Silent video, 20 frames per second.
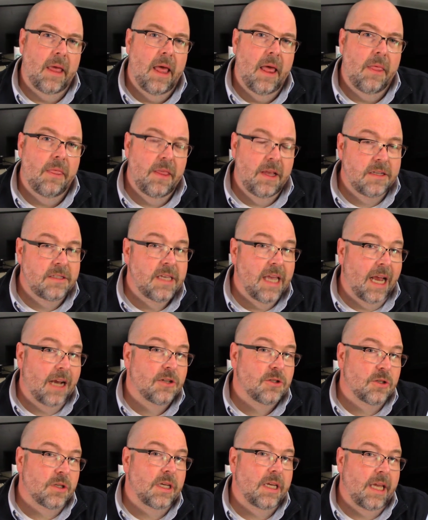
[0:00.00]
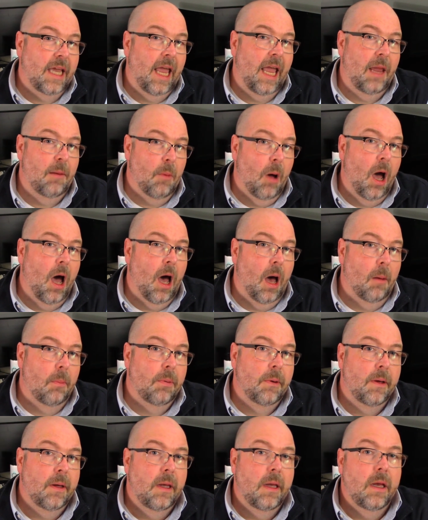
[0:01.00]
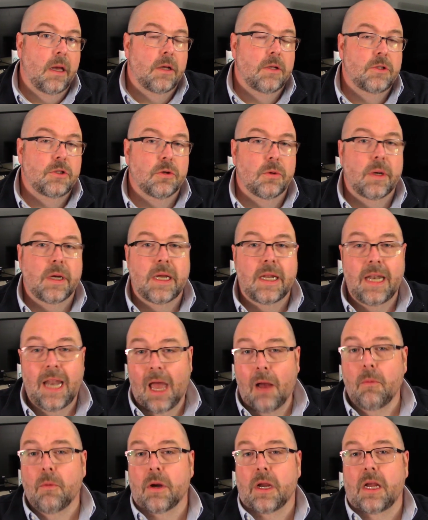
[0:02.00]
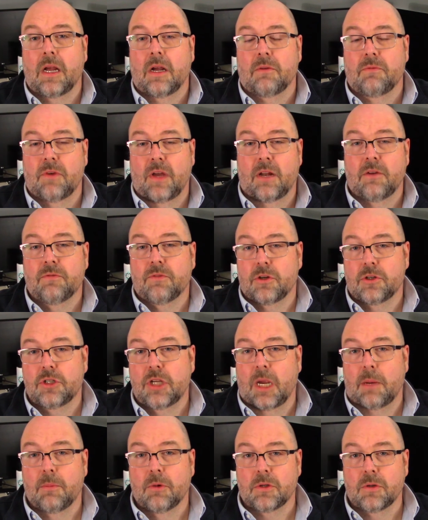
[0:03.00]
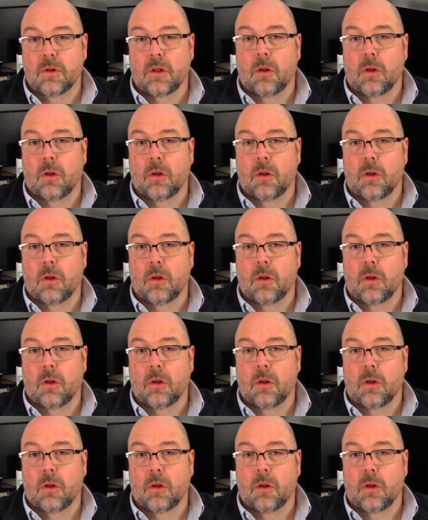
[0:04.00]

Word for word: This actually came up during a networking event for a chamber,